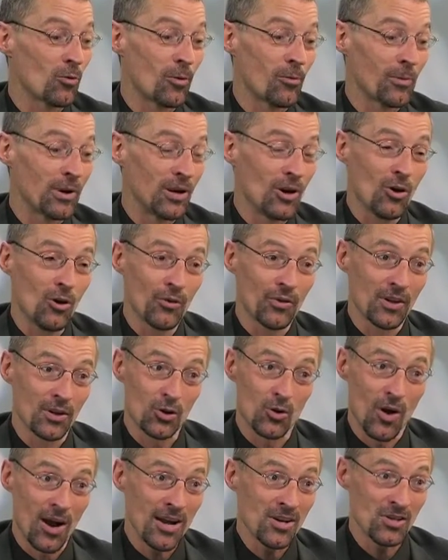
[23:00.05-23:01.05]
when we know that
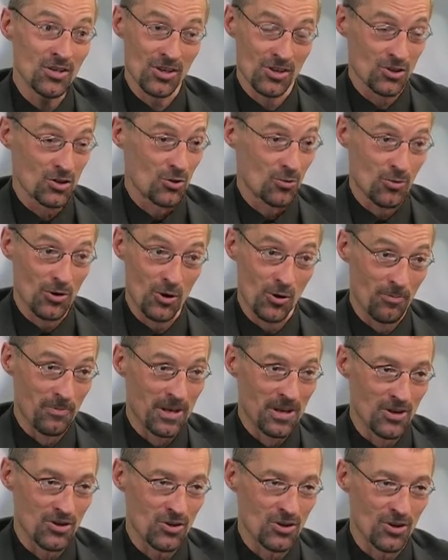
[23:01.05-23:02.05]
Christ is the real
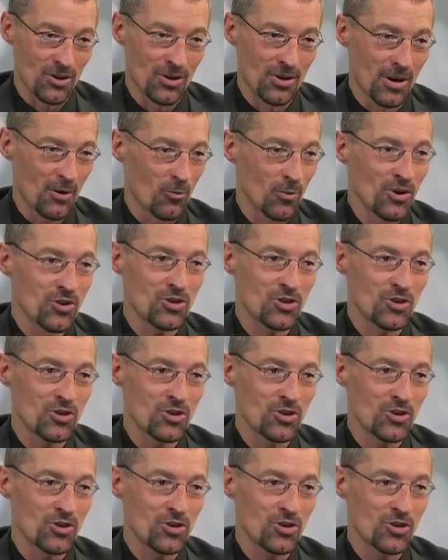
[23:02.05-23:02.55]
minister and we're